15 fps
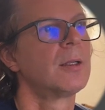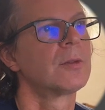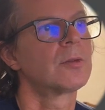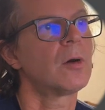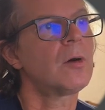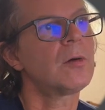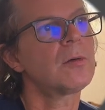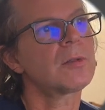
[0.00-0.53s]

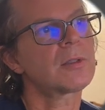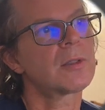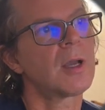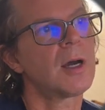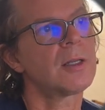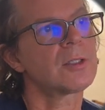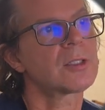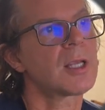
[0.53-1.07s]
don't
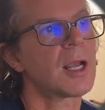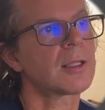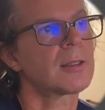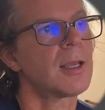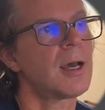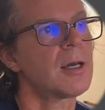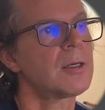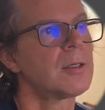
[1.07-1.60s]
uncheck
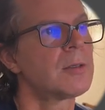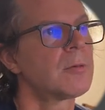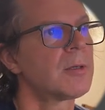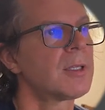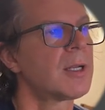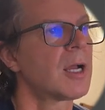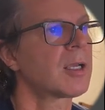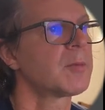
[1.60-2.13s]
that or you're
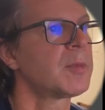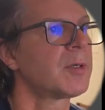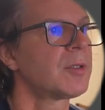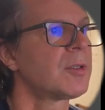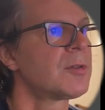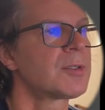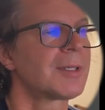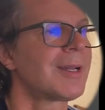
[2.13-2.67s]
really not going to be able
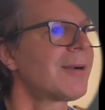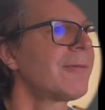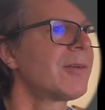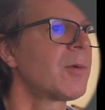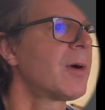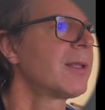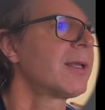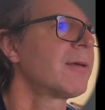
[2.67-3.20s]
to use it. I don't even
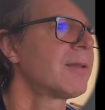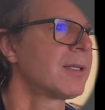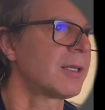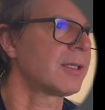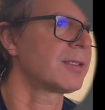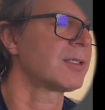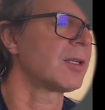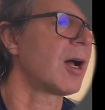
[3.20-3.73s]
know why they have that
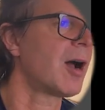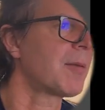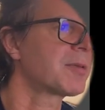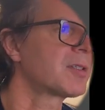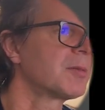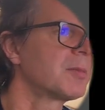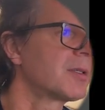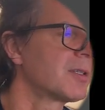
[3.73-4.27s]
as an
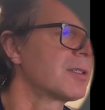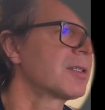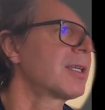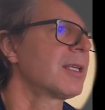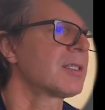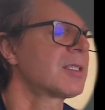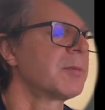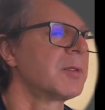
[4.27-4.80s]
option because you
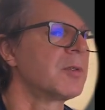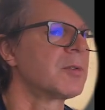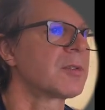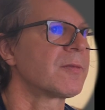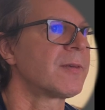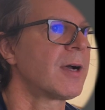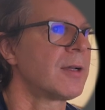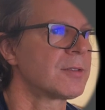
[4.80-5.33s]
can't seem to use
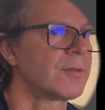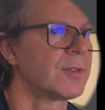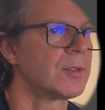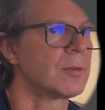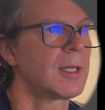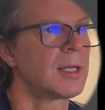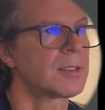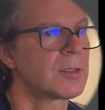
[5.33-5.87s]
the files if you
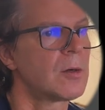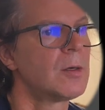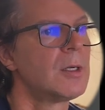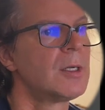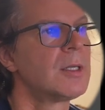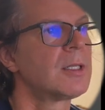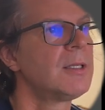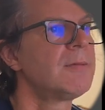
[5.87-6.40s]
do that. So
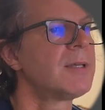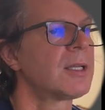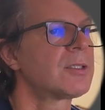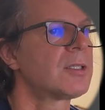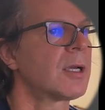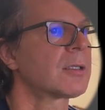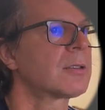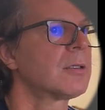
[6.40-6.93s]
leave that
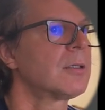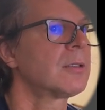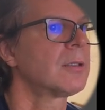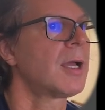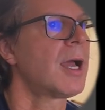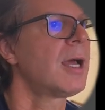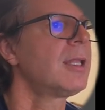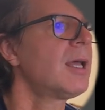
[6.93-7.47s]
checked.
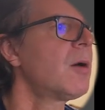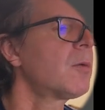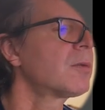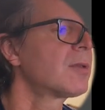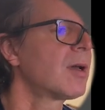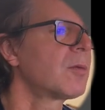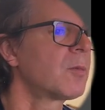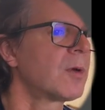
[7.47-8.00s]
And now we're
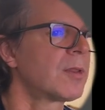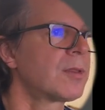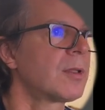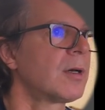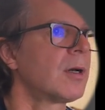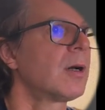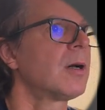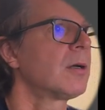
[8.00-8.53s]
done with
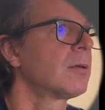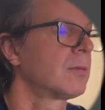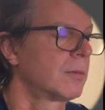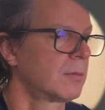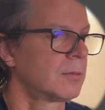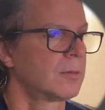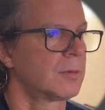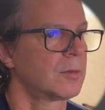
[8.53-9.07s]
the
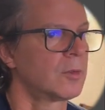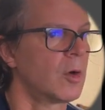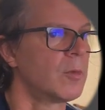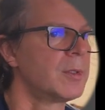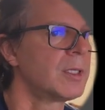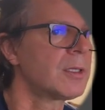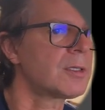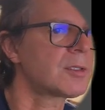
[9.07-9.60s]

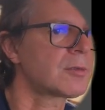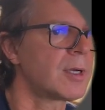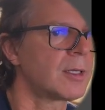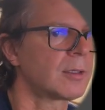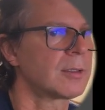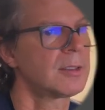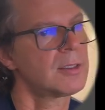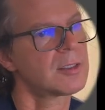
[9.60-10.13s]
Adobe
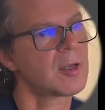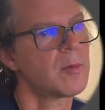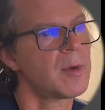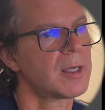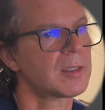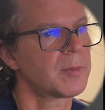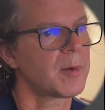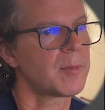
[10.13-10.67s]
Illustrator. Let's go
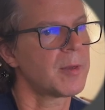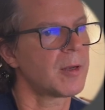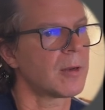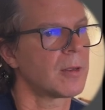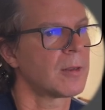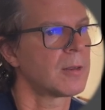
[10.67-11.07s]
back to Premiere.